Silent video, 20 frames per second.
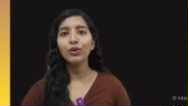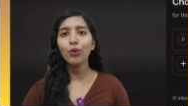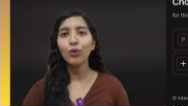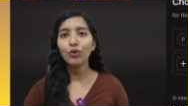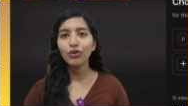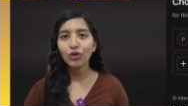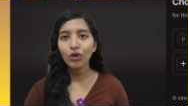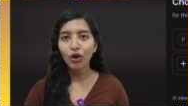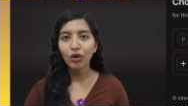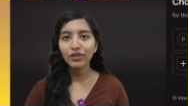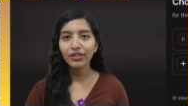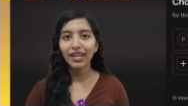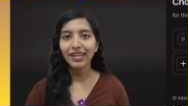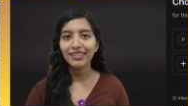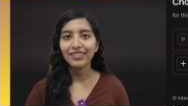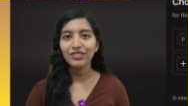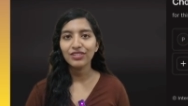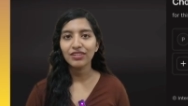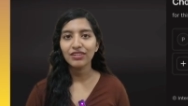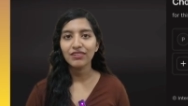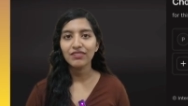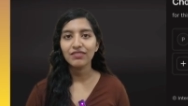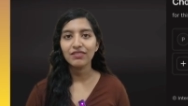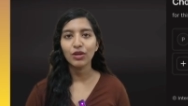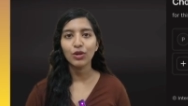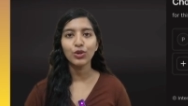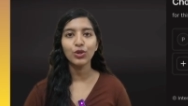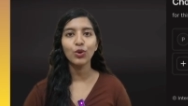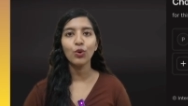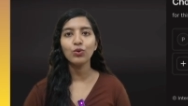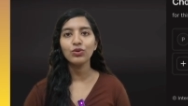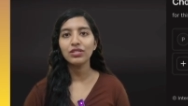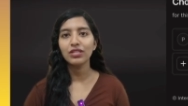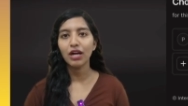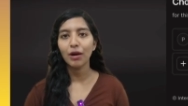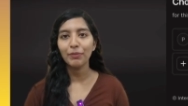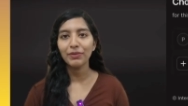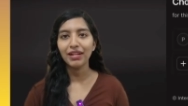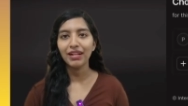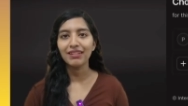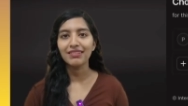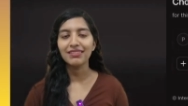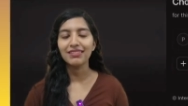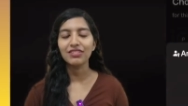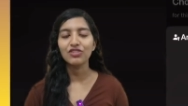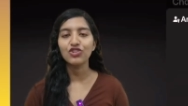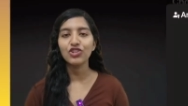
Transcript: no code editors, no terminals,